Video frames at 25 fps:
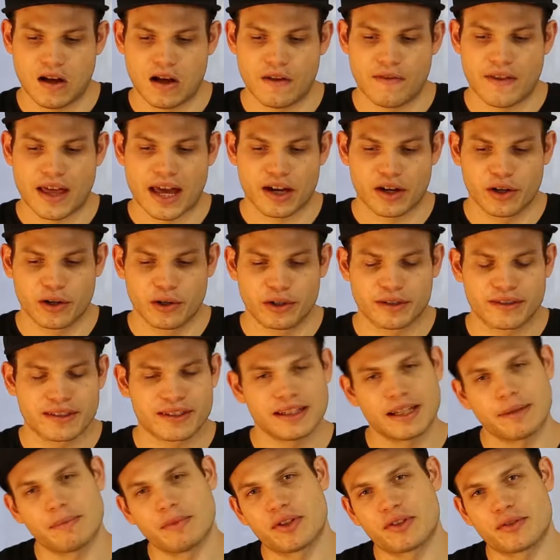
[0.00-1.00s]
on that
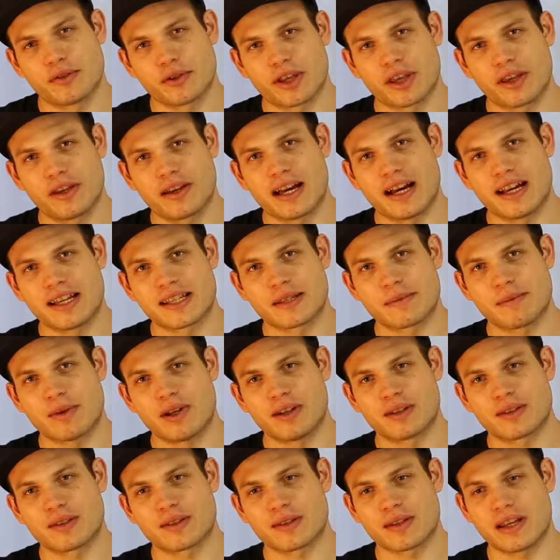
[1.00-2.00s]
note, let me talk to you guys
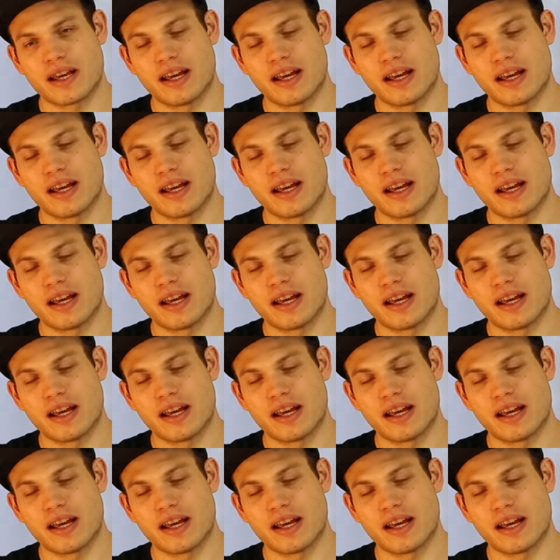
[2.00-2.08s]
about